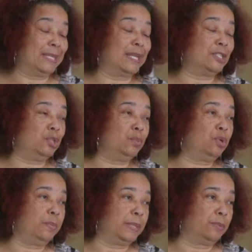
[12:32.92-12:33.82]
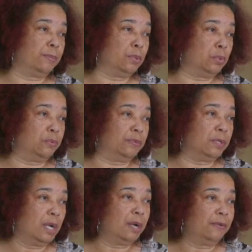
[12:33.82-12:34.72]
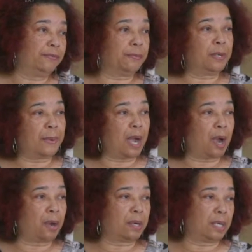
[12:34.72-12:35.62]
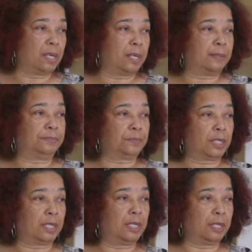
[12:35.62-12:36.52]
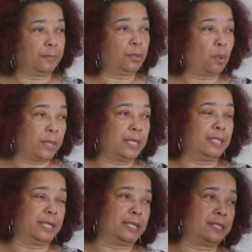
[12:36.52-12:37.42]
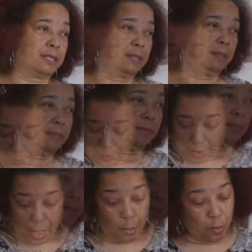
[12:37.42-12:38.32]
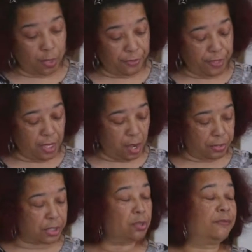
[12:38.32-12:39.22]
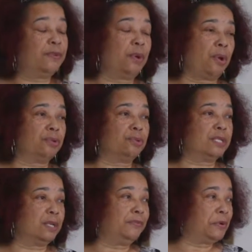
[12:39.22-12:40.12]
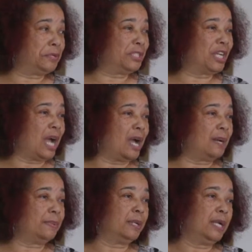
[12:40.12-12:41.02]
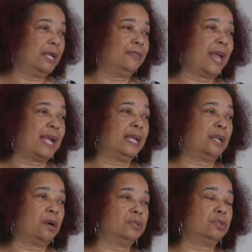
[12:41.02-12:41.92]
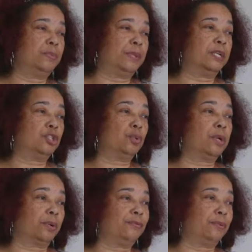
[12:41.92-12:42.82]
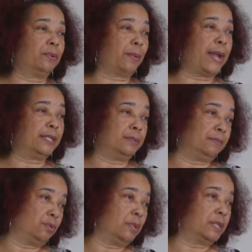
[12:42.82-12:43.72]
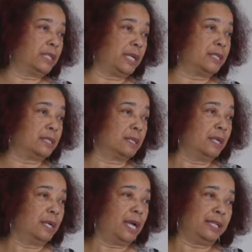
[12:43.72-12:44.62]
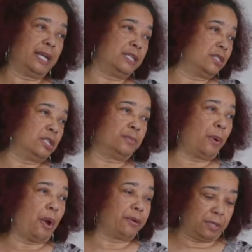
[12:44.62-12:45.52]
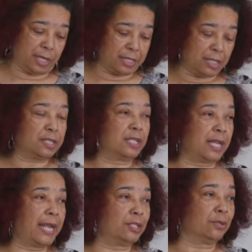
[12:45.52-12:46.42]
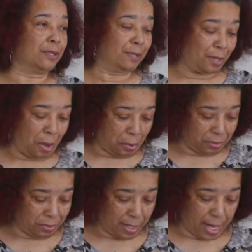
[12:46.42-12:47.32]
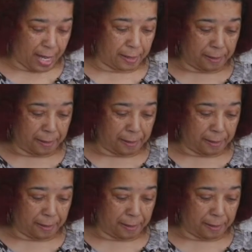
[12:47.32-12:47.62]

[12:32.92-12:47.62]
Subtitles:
that you will be removed from our employee list. One thing also, if you hurt yourself on the job, that can also be a trigger for a random drug test. And that's just the nature of the law, okay?